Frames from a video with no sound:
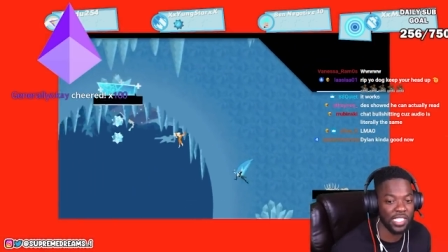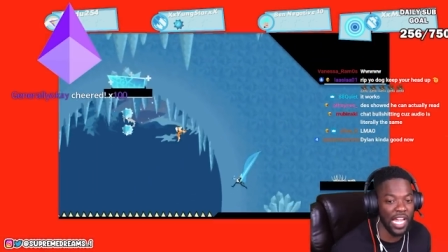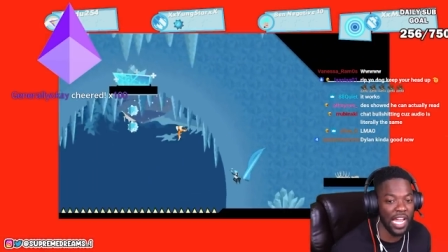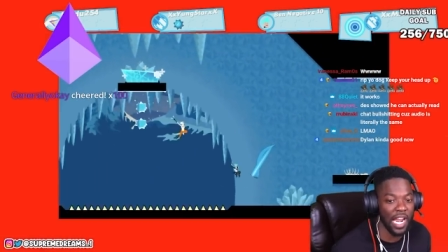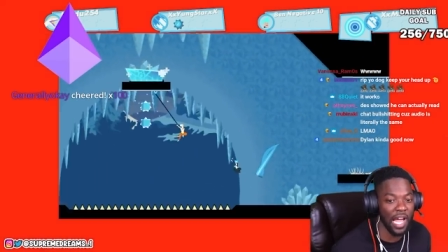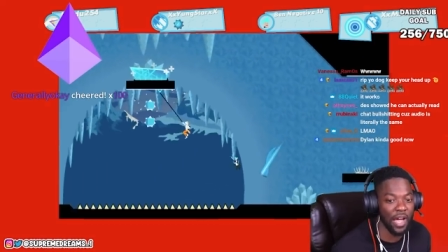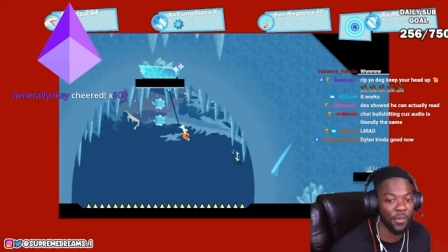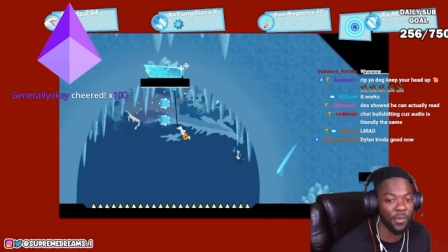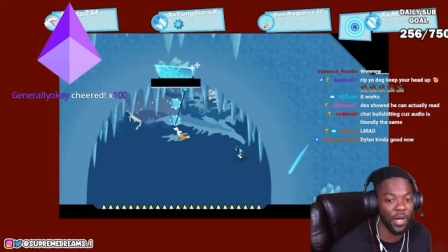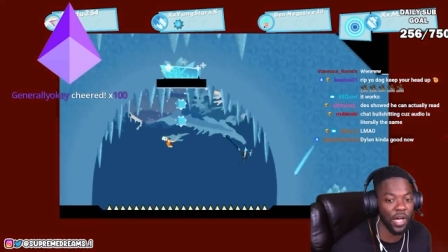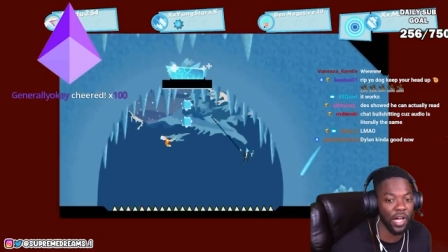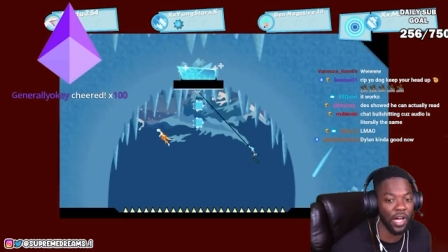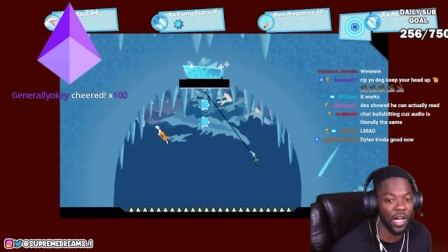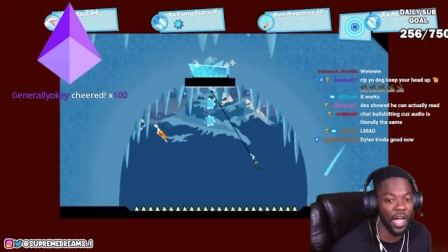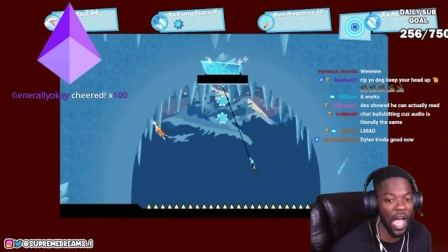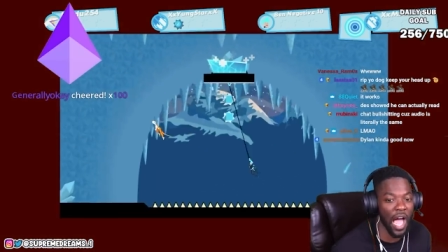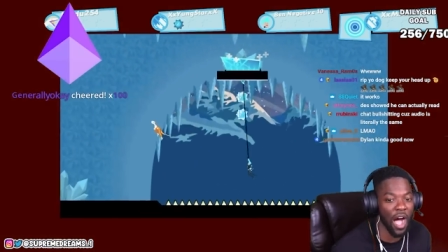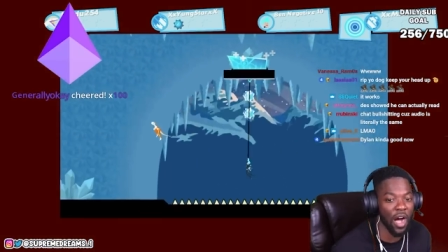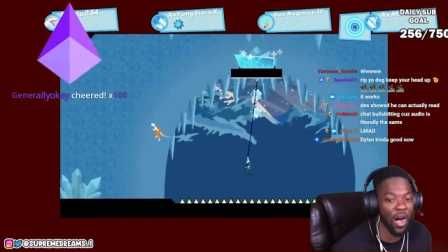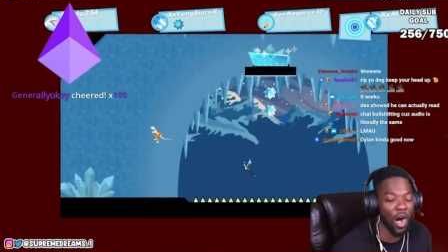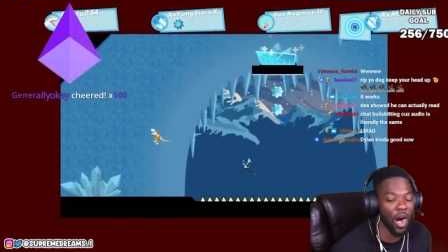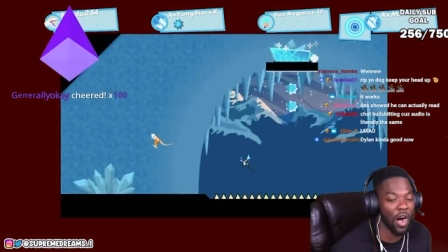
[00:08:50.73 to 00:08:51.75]
shout out uh,
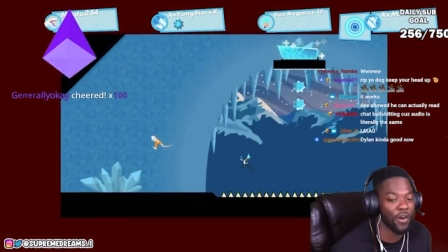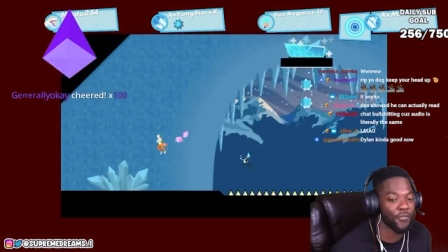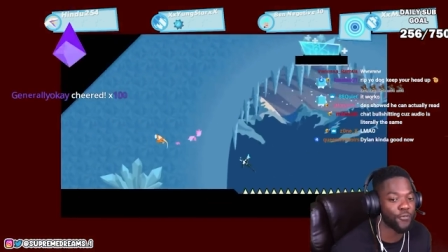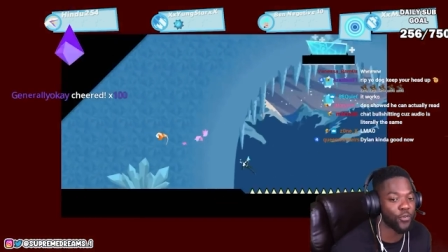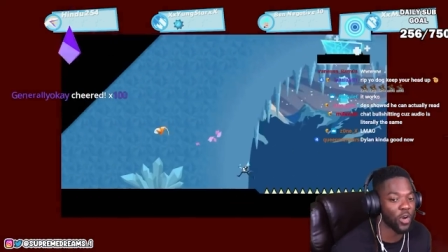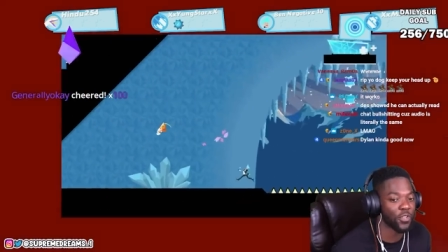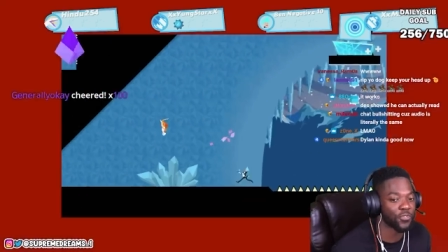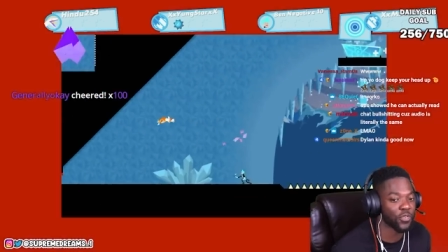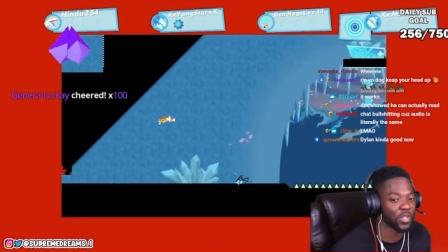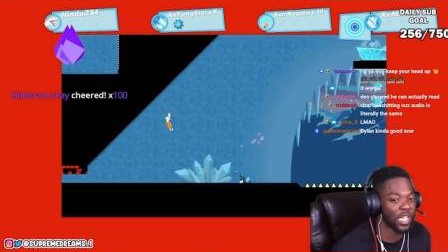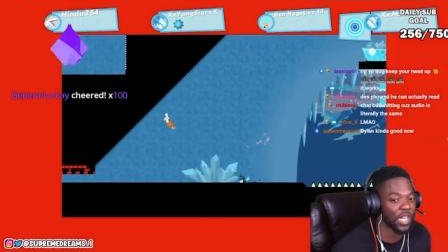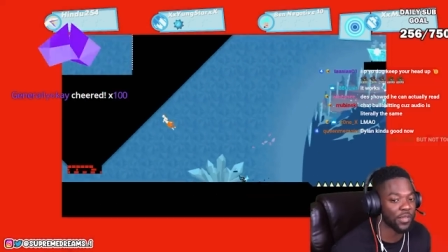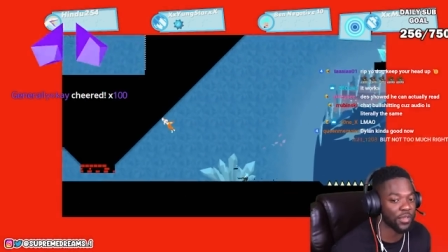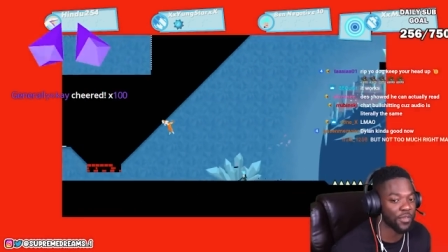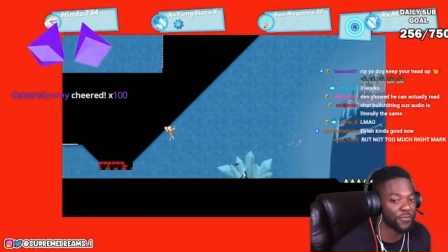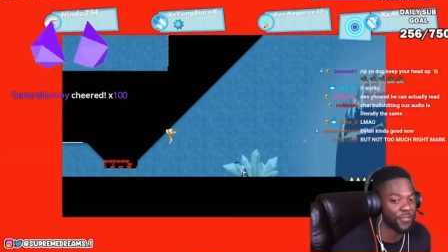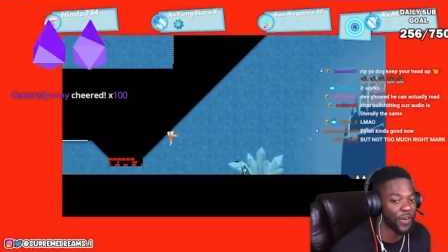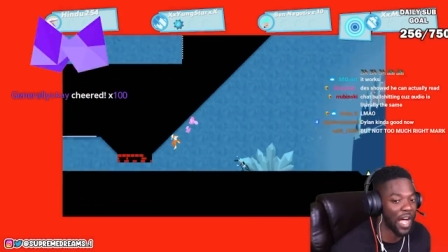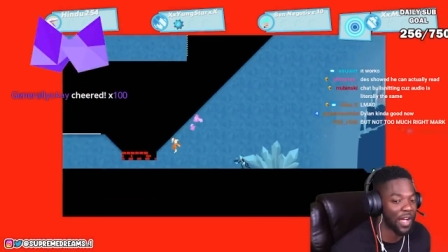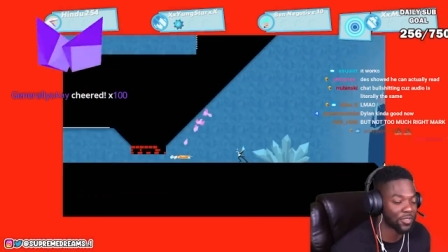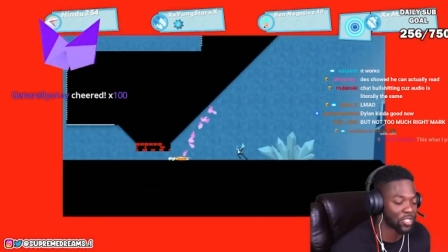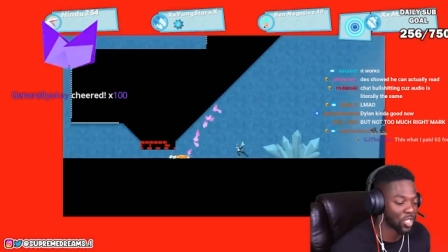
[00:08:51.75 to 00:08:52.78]
out all force. We get the
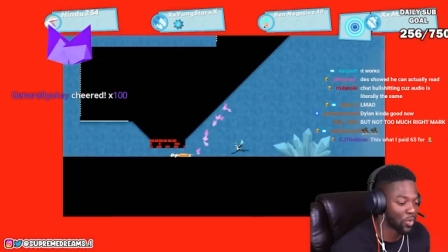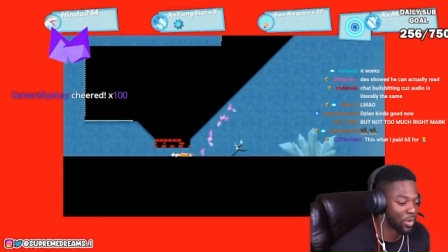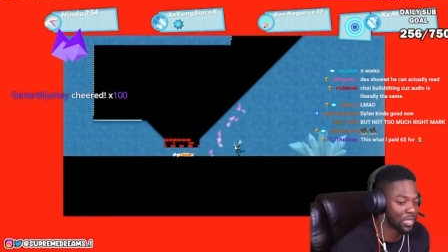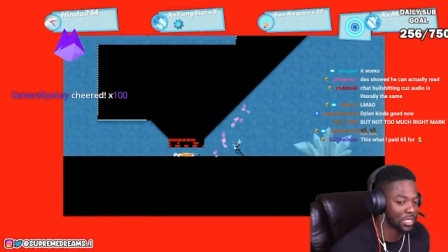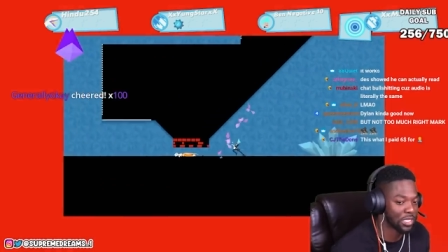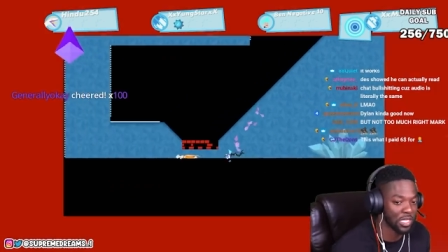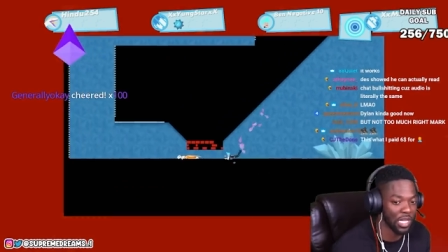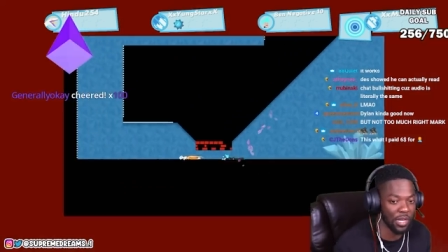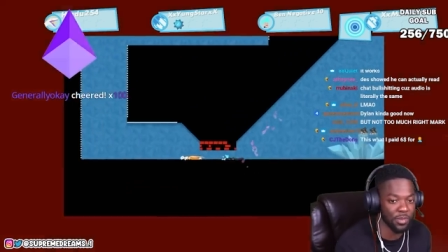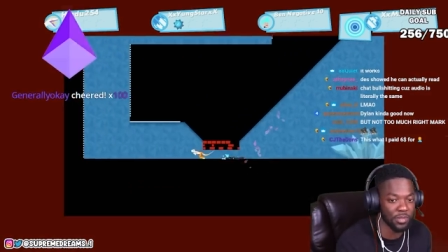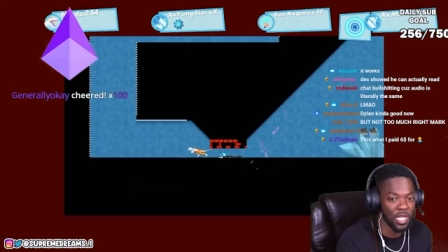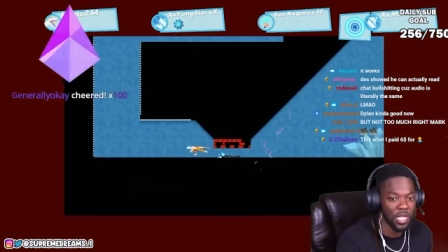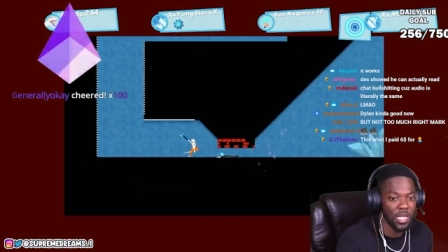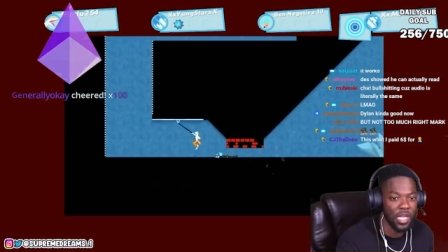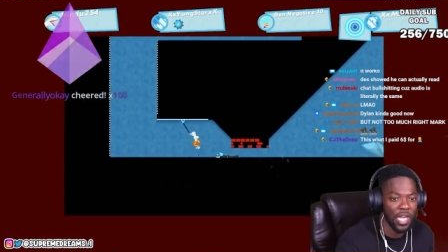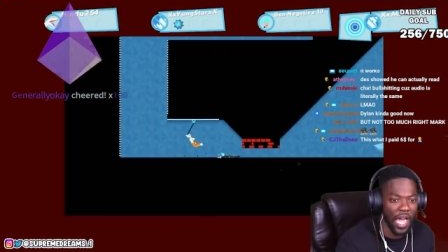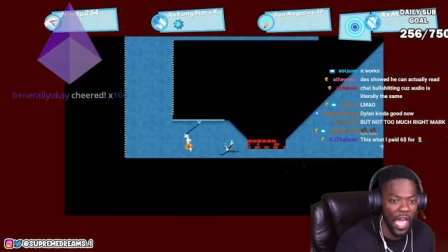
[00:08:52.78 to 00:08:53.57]
five two one subs.